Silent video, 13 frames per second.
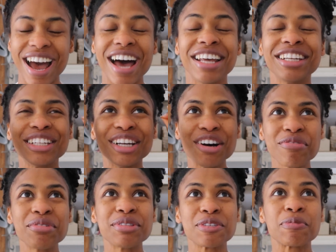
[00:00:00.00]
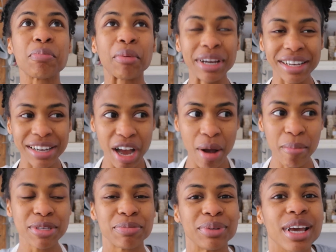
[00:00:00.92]
I love when spring
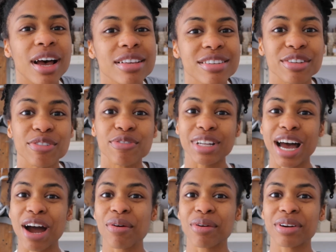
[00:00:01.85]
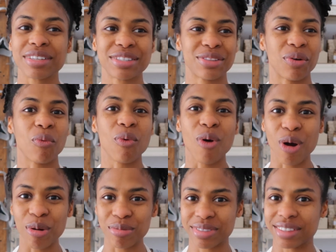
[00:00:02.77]
comes because of the flowers, the
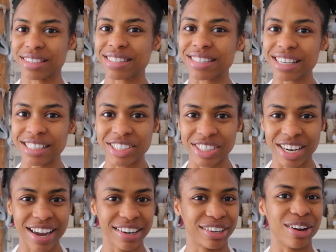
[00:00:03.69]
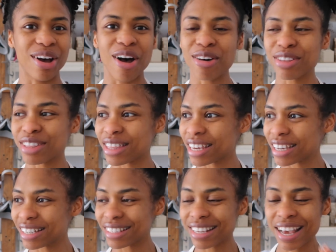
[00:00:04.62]
warmth, the sunshine, and all the
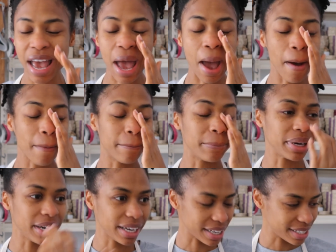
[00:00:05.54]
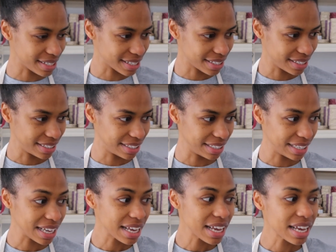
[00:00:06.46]
things, but
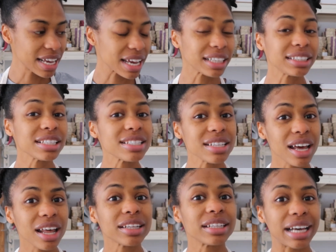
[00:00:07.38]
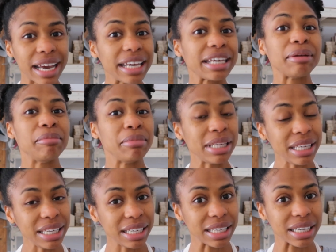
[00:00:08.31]
it does not like
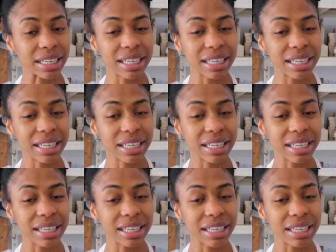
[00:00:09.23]
me.